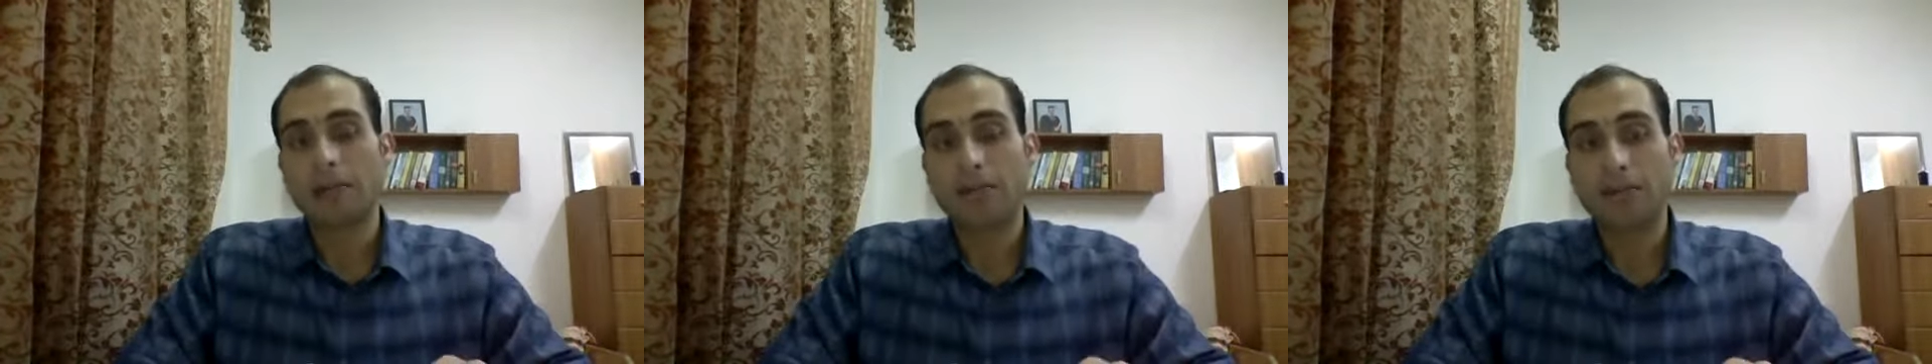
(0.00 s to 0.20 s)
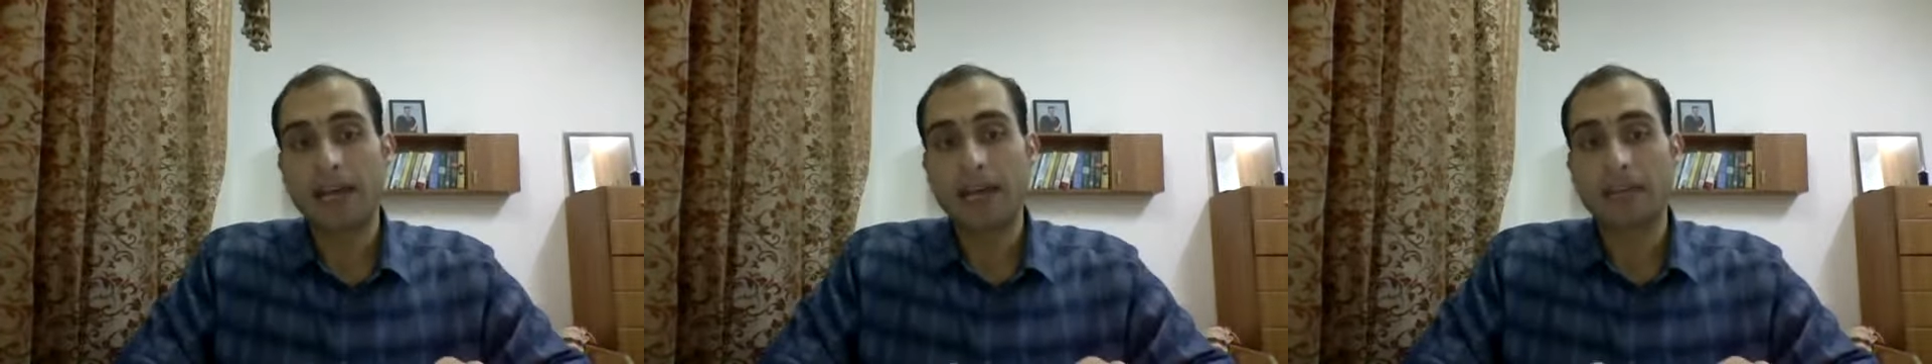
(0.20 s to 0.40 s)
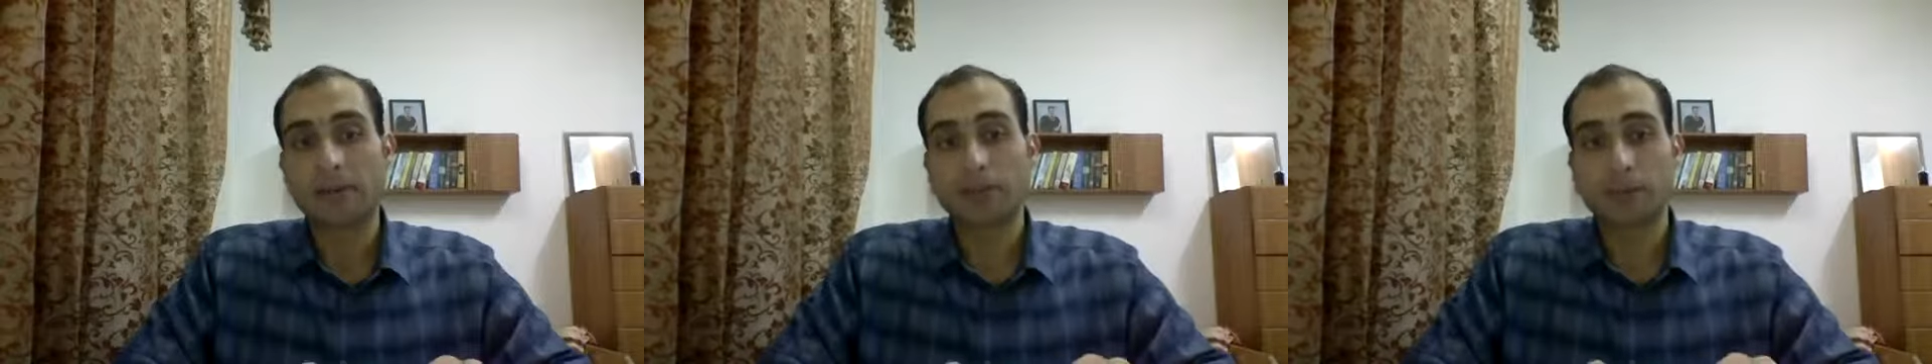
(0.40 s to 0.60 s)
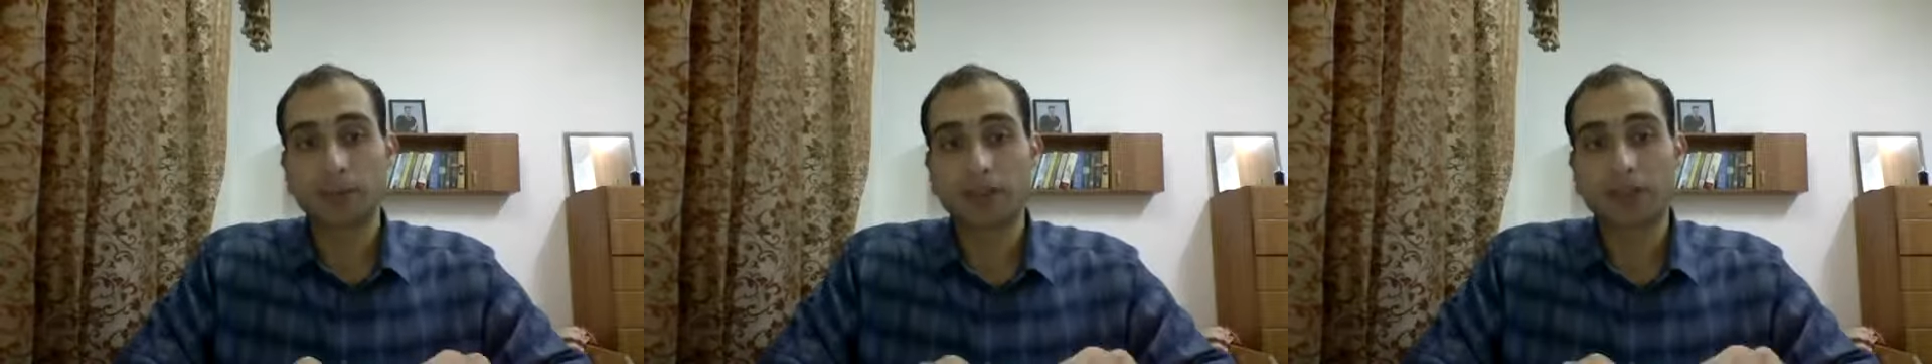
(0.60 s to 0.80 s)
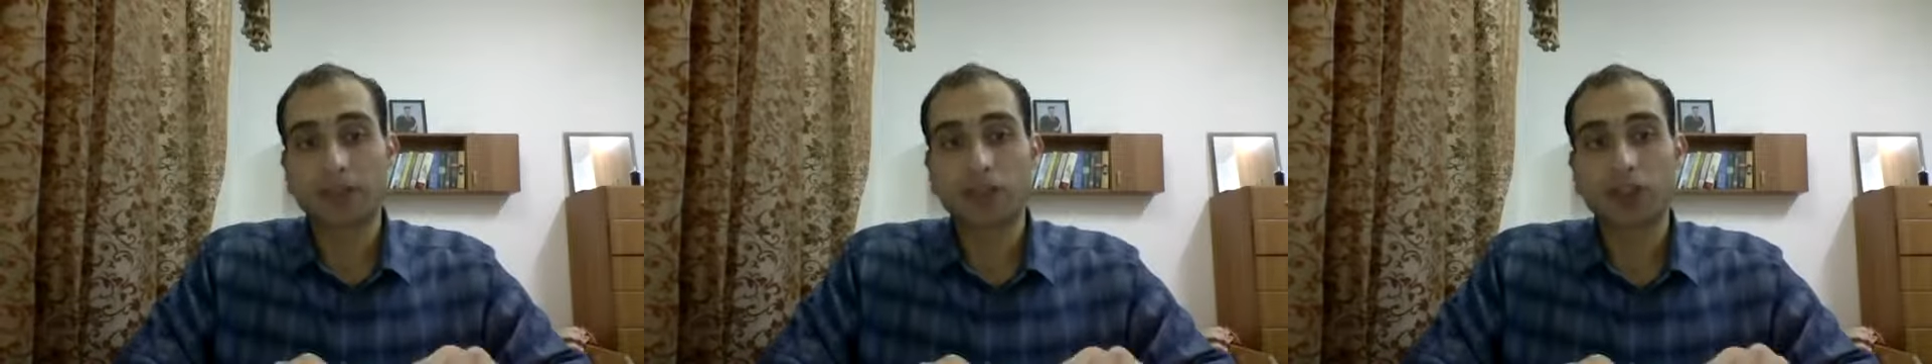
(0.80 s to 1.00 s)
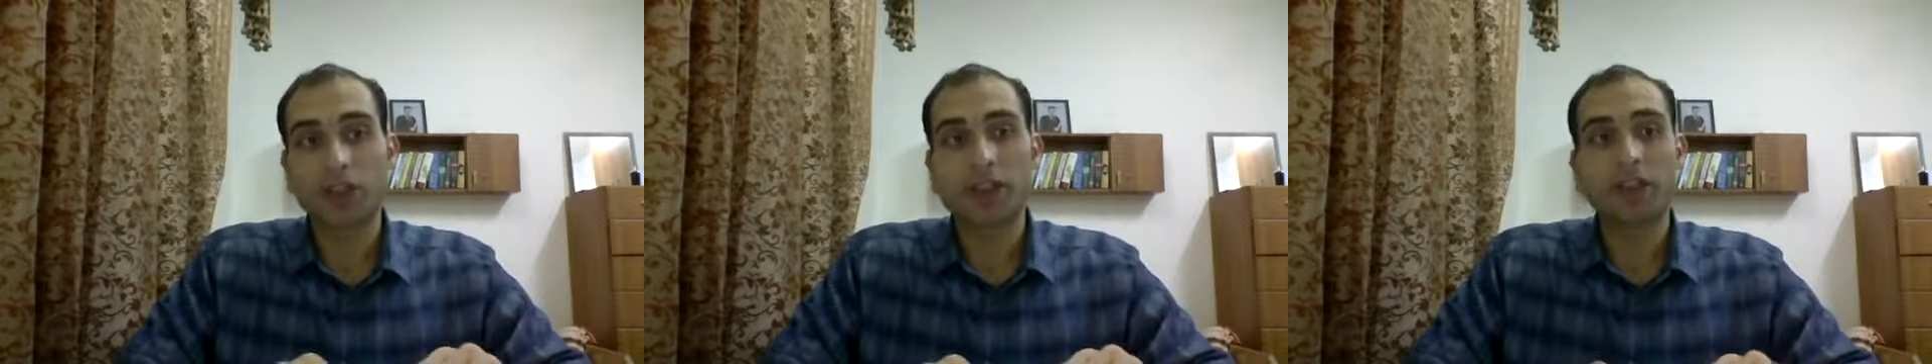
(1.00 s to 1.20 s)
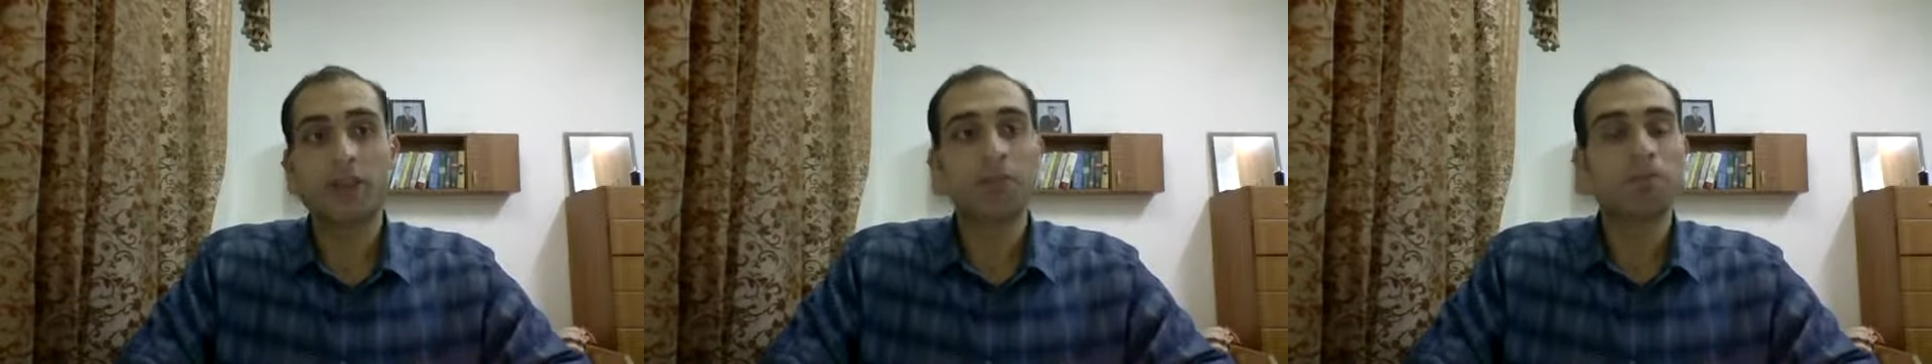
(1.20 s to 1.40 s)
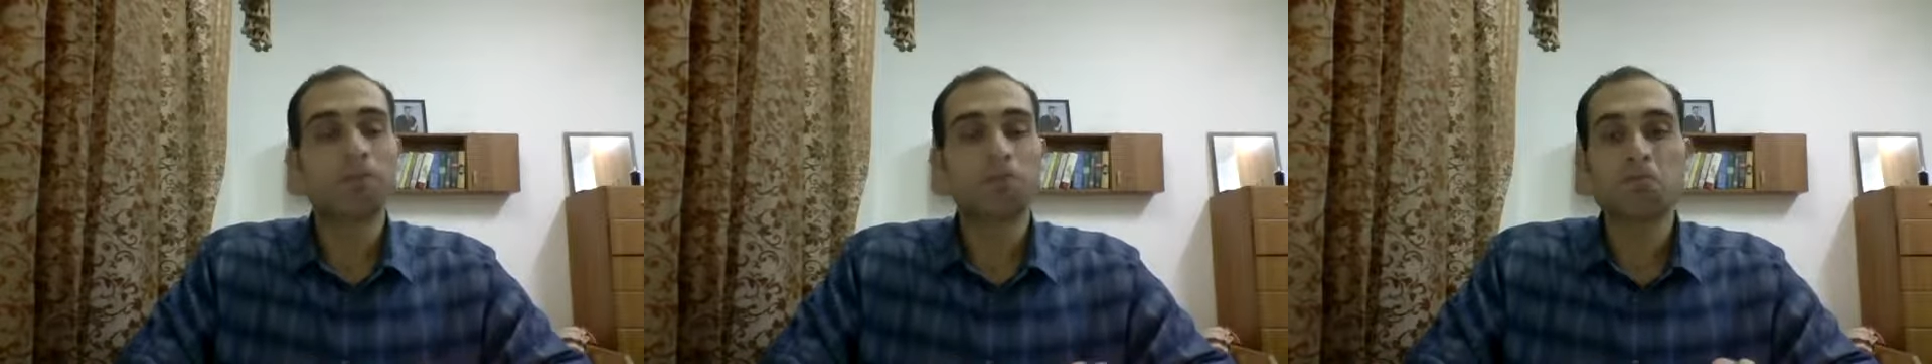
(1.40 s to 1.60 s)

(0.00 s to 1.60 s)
plant production.